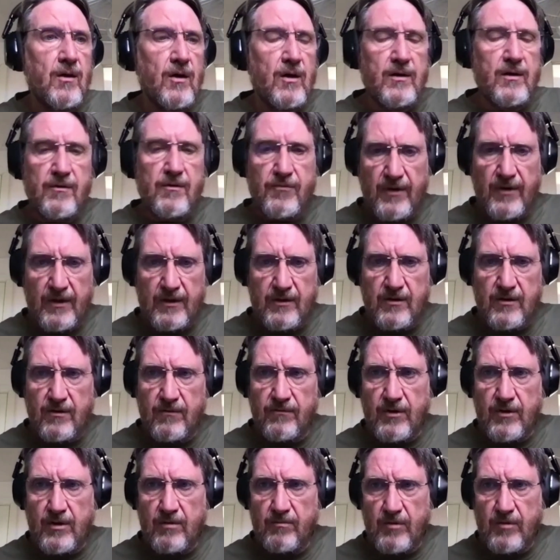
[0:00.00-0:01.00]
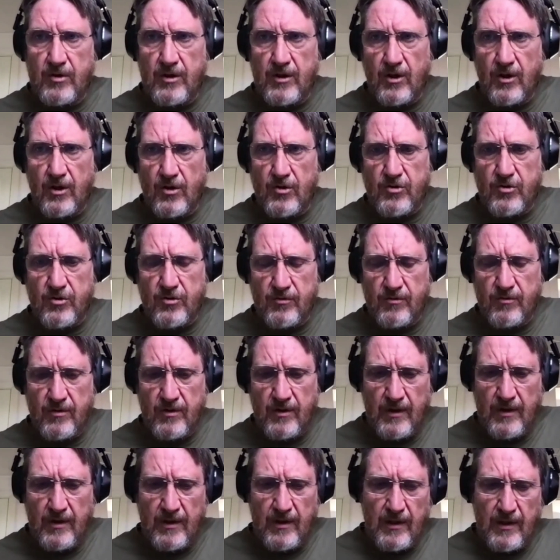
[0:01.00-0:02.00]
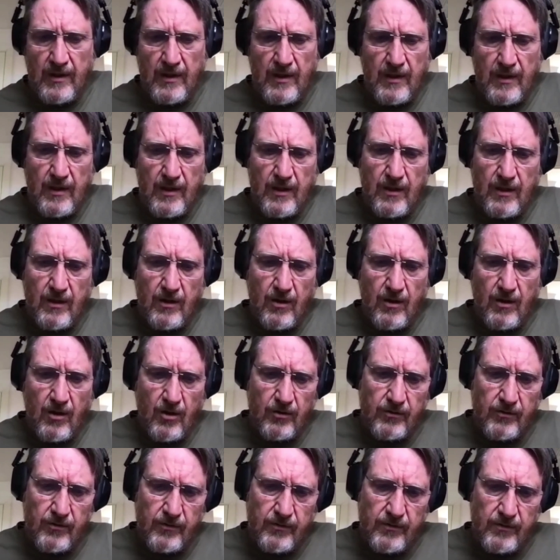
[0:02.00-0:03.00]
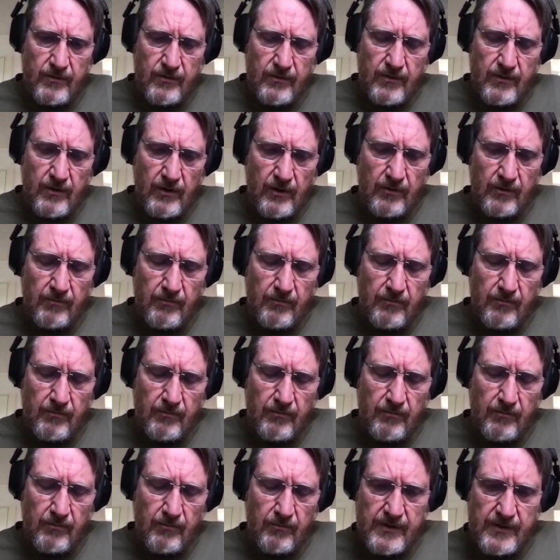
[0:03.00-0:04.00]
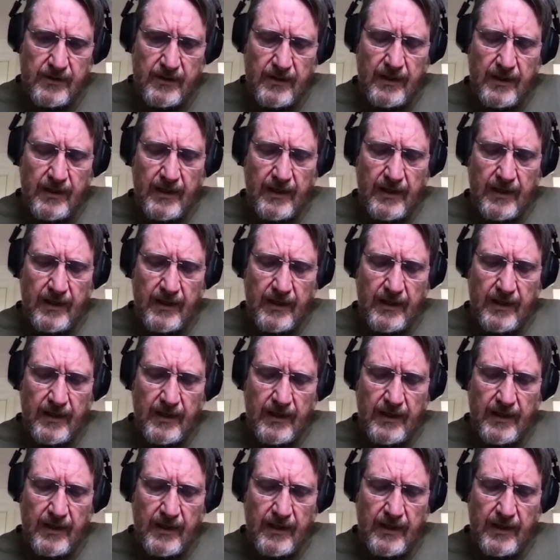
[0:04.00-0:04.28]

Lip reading: effective communication on mines.